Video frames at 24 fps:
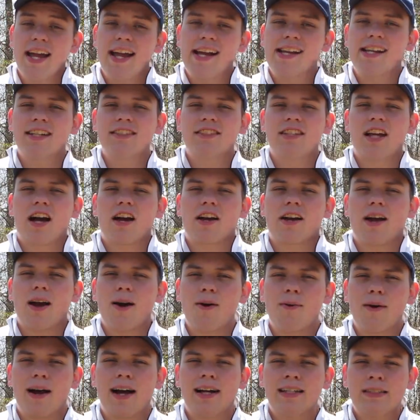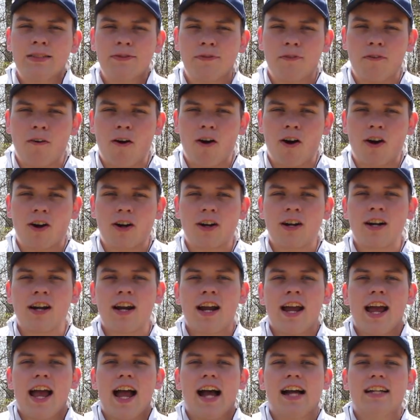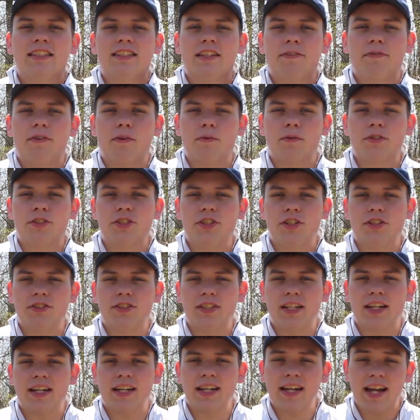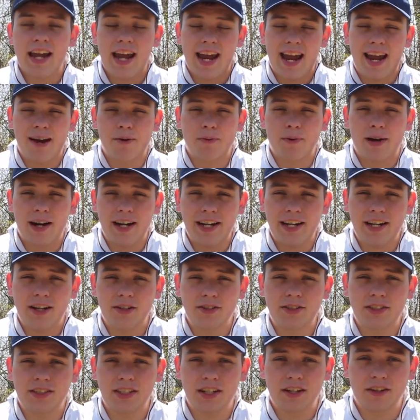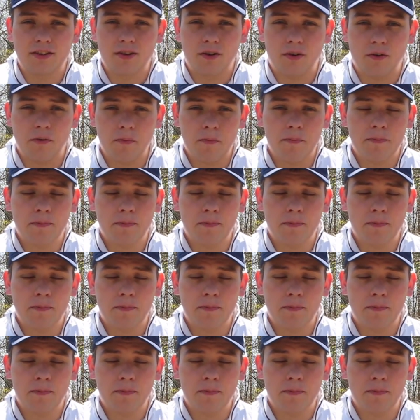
it does not go as far as if it was using a radio signal.